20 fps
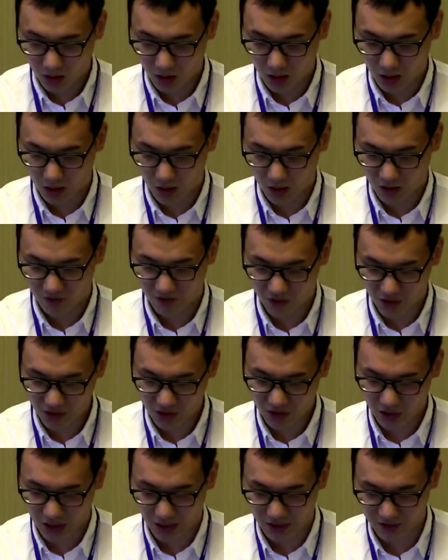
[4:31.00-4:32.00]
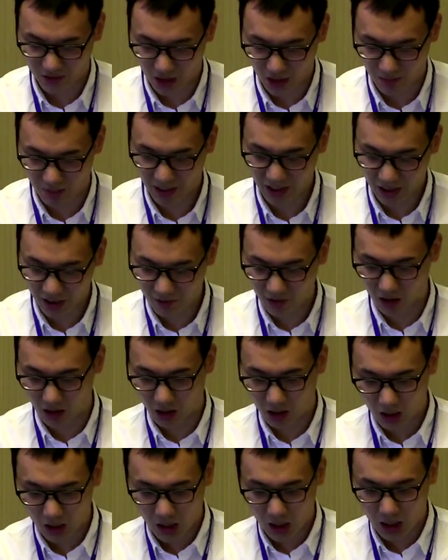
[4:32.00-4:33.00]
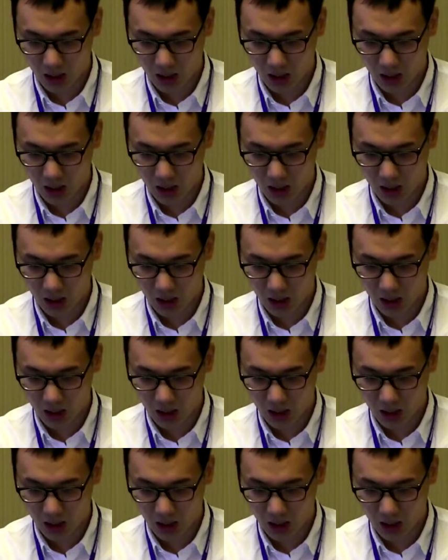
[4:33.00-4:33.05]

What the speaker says: The first is the behavior.